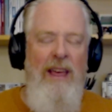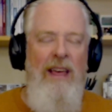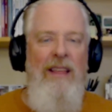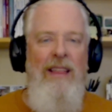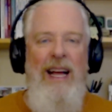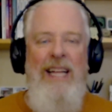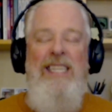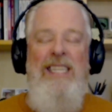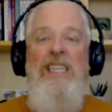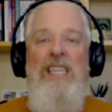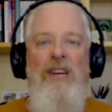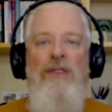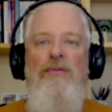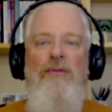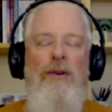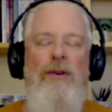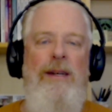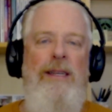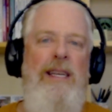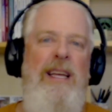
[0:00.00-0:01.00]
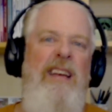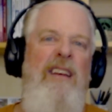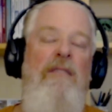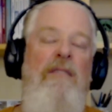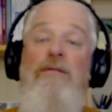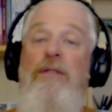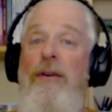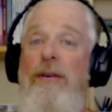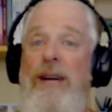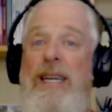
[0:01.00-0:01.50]
That's different.
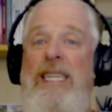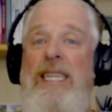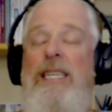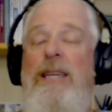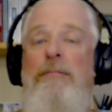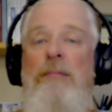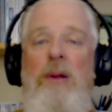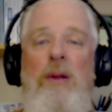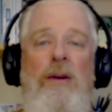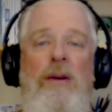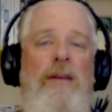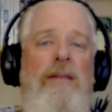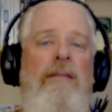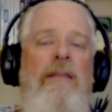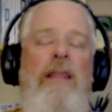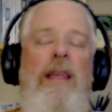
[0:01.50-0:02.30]
Very similar.